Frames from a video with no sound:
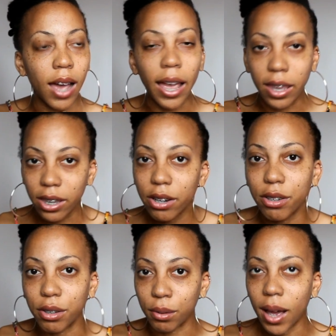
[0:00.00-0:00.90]
I hear
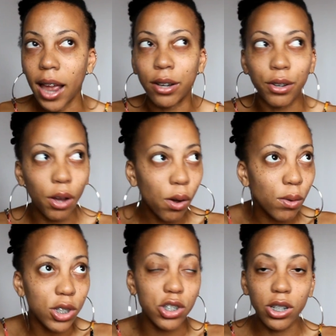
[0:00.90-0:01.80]
you. I
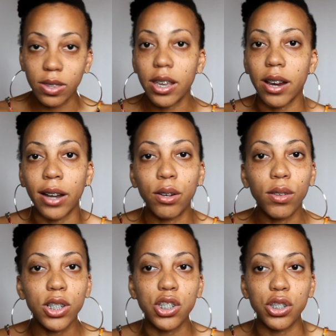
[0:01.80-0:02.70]
know that you're there. I
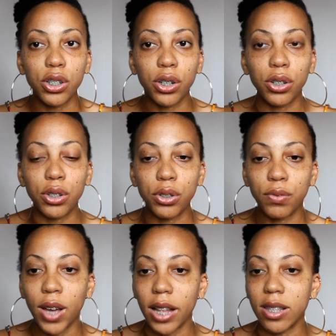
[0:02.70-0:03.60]
know that you're
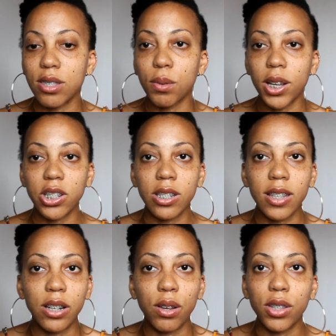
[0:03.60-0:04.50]
you've got these
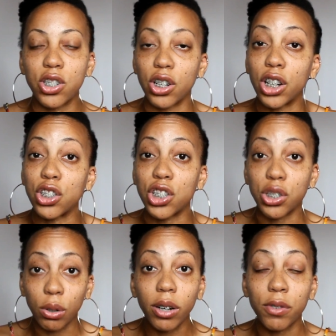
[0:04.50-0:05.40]
questions. I know that you're
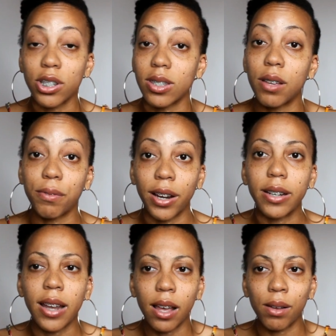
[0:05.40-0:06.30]
unsure of yourself
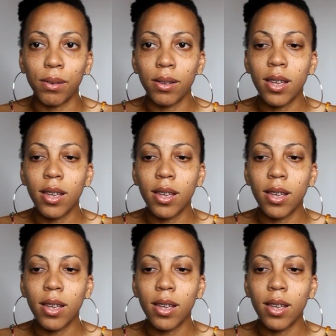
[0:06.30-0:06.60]
right now.